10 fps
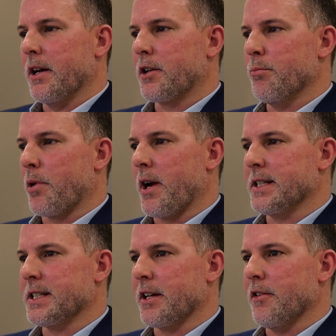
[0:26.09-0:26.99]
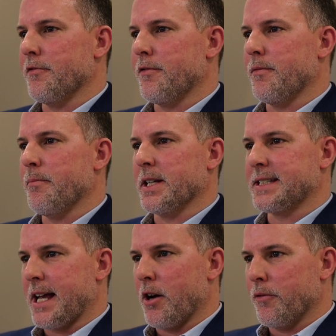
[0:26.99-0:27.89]
comprising of
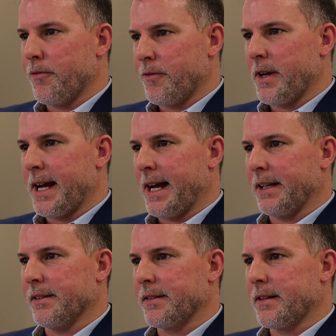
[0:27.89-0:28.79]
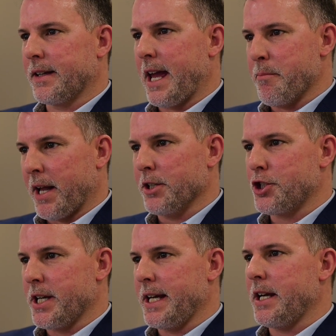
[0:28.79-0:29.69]
myself and Kate
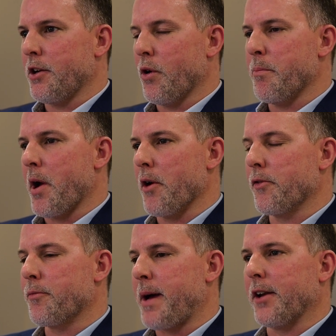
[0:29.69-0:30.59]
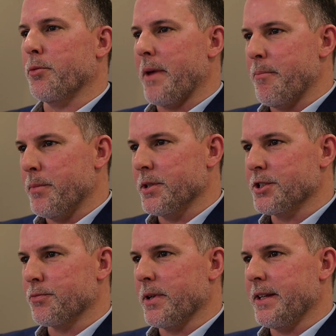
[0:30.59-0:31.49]
Banerjee, who are both panel
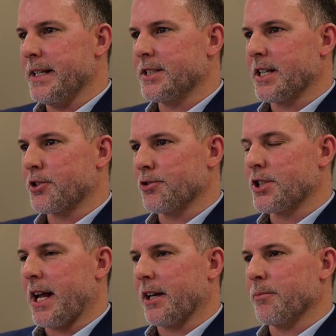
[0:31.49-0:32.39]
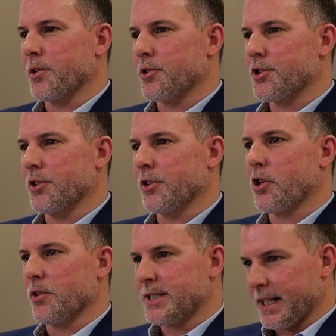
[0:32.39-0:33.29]
members with the International Child Abduction and
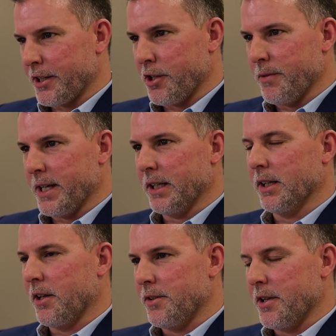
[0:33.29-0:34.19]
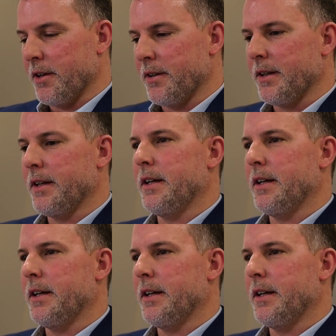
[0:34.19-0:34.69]
Contact Unit London,